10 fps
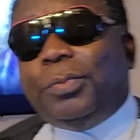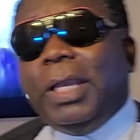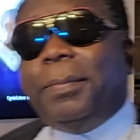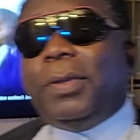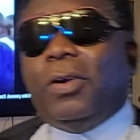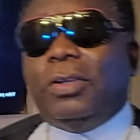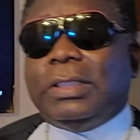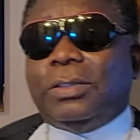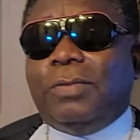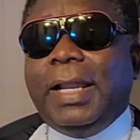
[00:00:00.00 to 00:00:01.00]
to be happy
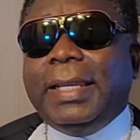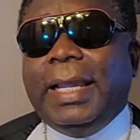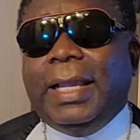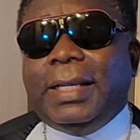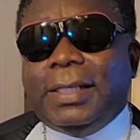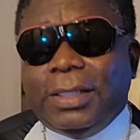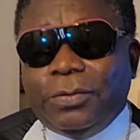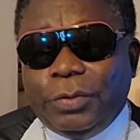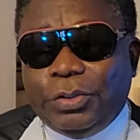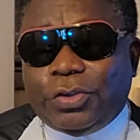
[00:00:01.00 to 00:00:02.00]
until one day
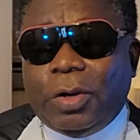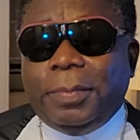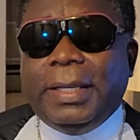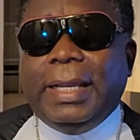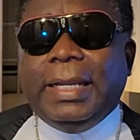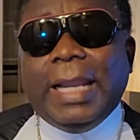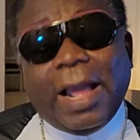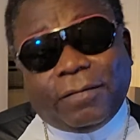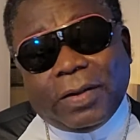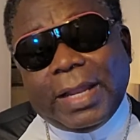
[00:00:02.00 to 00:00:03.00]
we drop dead. And
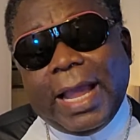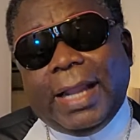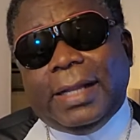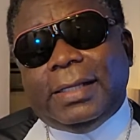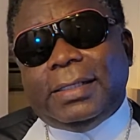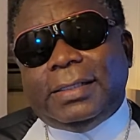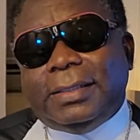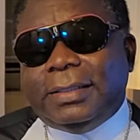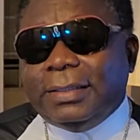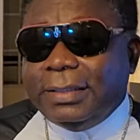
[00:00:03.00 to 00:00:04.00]
after that,
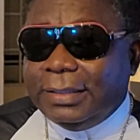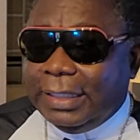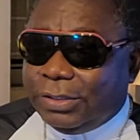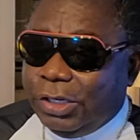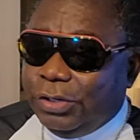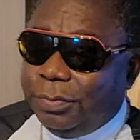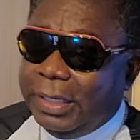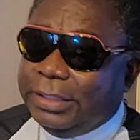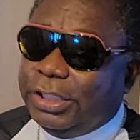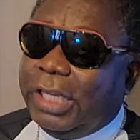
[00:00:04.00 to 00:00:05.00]
there's going to
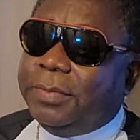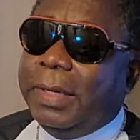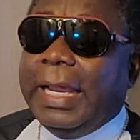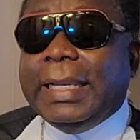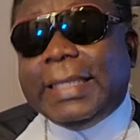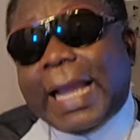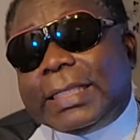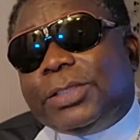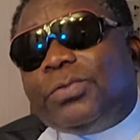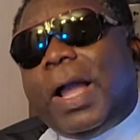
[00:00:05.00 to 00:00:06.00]
be a judgment. And
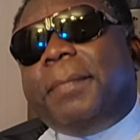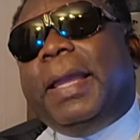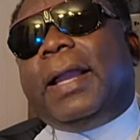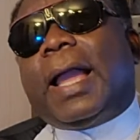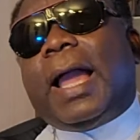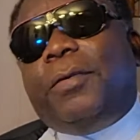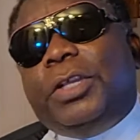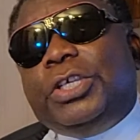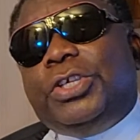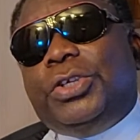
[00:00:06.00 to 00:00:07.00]
that is why I'm
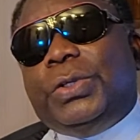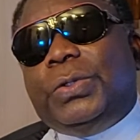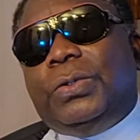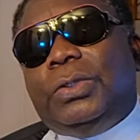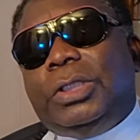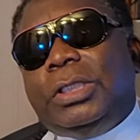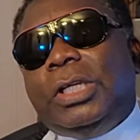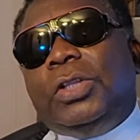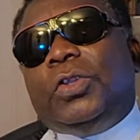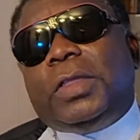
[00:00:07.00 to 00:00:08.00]
encouraging you
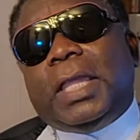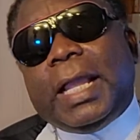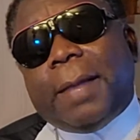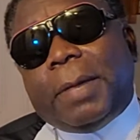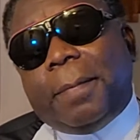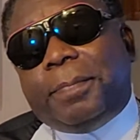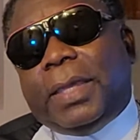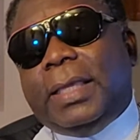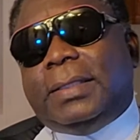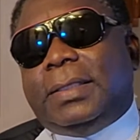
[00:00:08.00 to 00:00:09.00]
to think about
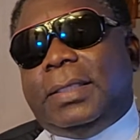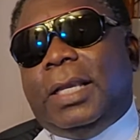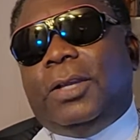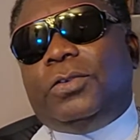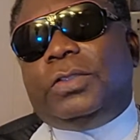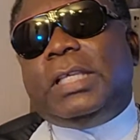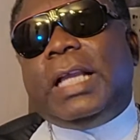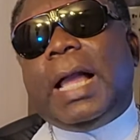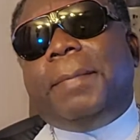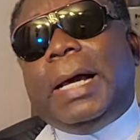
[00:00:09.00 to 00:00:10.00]
peace, to
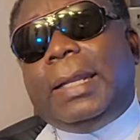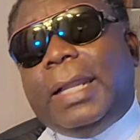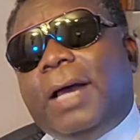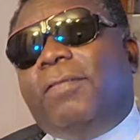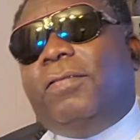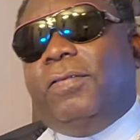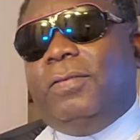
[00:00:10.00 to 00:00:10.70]
think about love.